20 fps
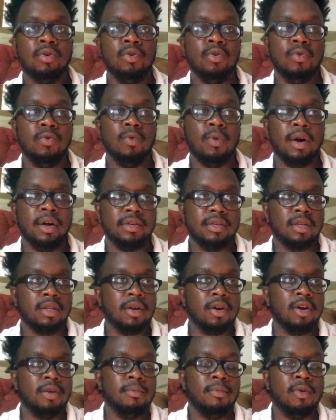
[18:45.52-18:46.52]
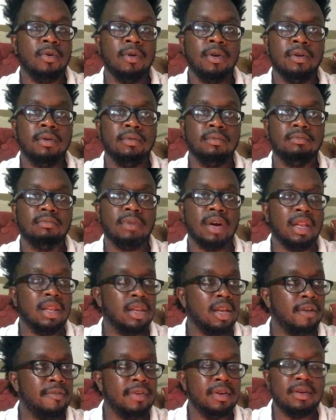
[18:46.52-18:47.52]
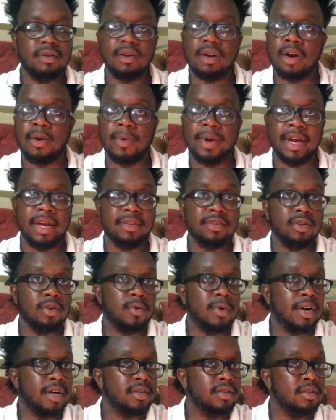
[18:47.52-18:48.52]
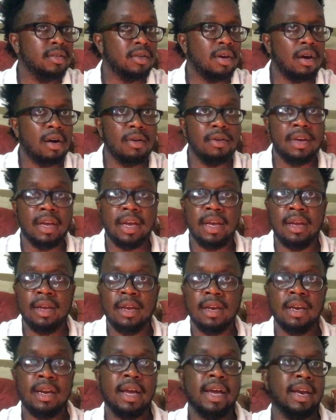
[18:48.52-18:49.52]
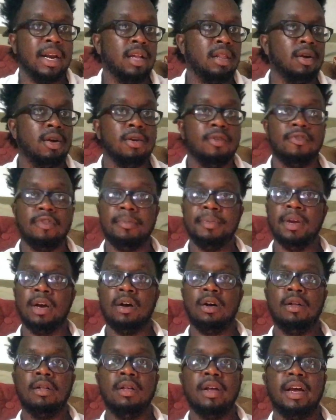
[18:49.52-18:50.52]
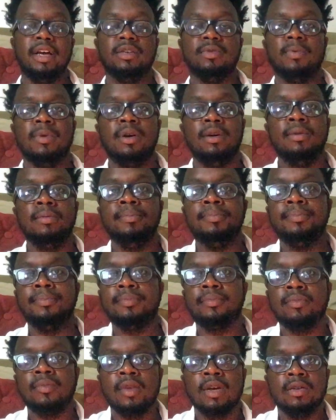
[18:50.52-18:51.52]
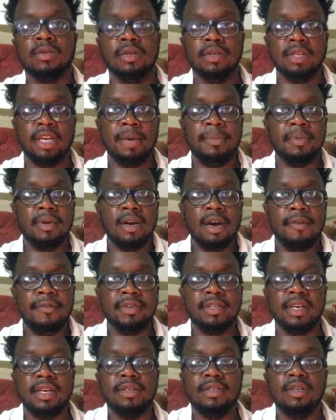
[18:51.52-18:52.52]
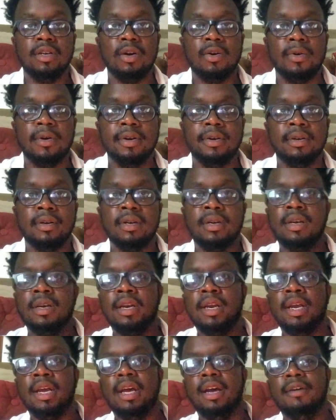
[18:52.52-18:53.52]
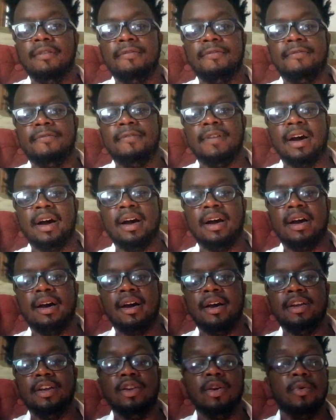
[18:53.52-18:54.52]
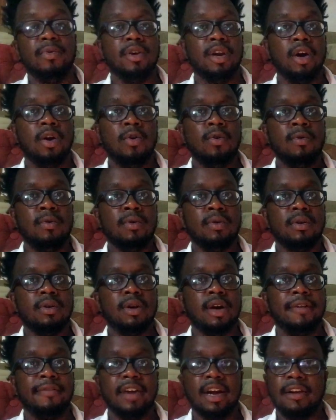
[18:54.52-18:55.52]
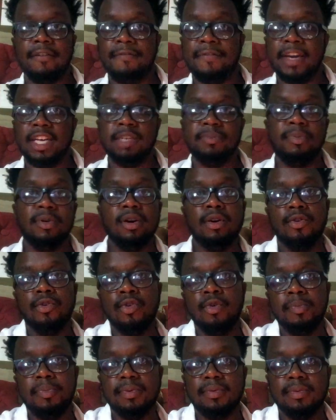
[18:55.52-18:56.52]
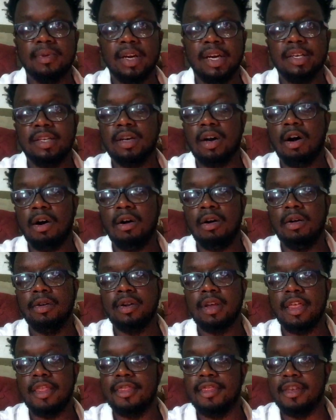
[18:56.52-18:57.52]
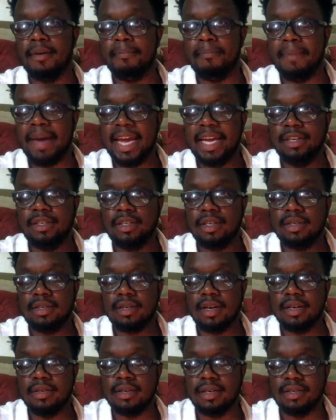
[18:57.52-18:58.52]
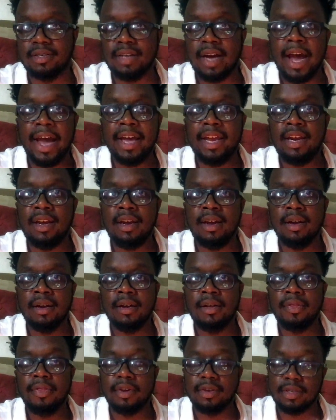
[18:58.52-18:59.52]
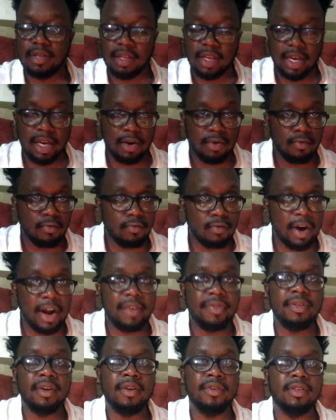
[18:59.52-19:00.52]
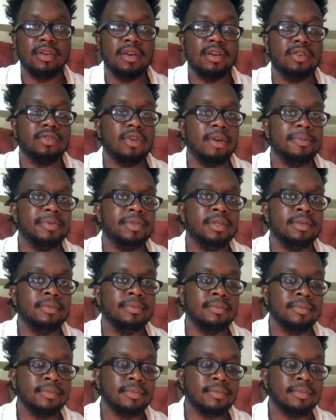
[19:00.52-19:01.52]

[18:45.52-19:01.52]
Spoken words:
who want to learn more. I love it. I will answer questions all day, and I learn from y'all as well. So let's keep the conversation going. If you don't know, I've got a Facebook group. It's called The Magus Society. There's a link right there in the description.